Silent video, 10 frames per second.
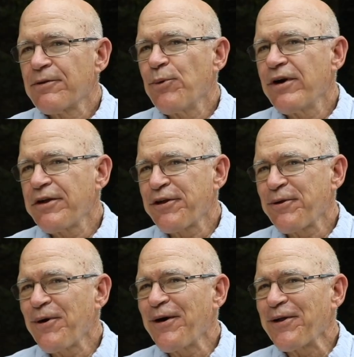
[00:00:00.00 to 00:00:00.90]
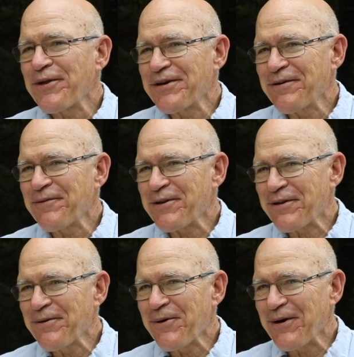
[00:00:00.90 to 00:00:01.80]
Whereas soil is a different
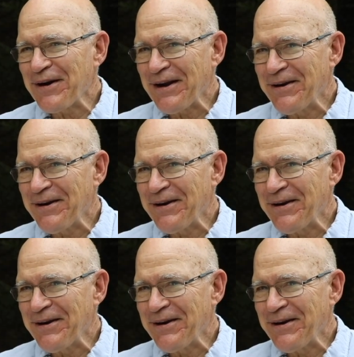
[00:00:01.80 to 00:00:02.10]
story